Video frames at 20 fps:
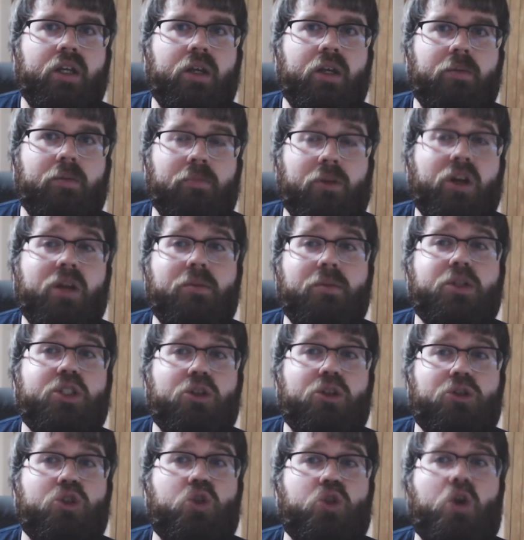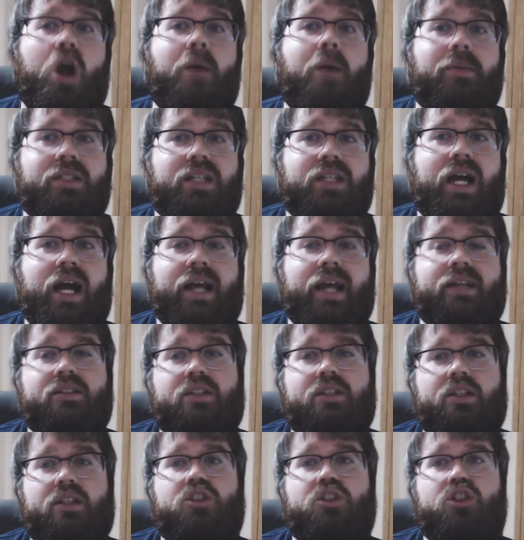Miriam is so traumatized
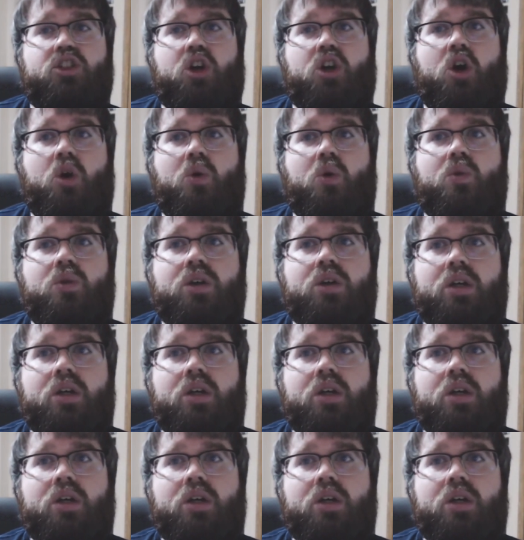and so